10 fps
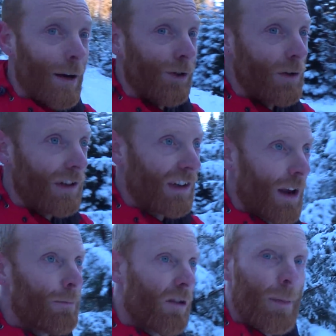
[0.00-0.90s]
that was only
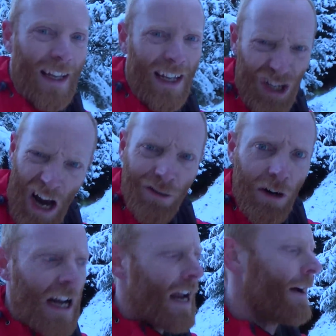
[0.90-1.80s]
December and the beginning of
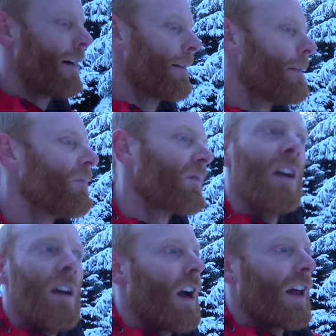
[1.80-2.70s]
January,
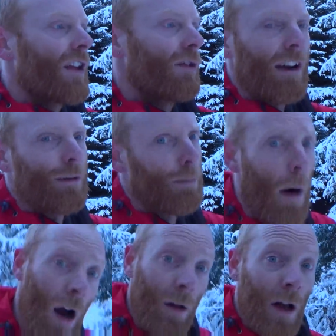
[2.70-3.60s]
and then the rest was
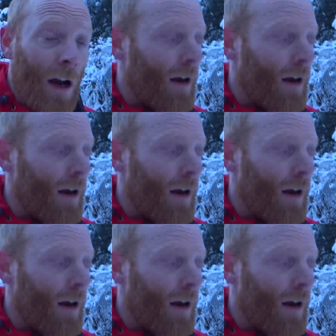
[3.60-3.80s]
mild.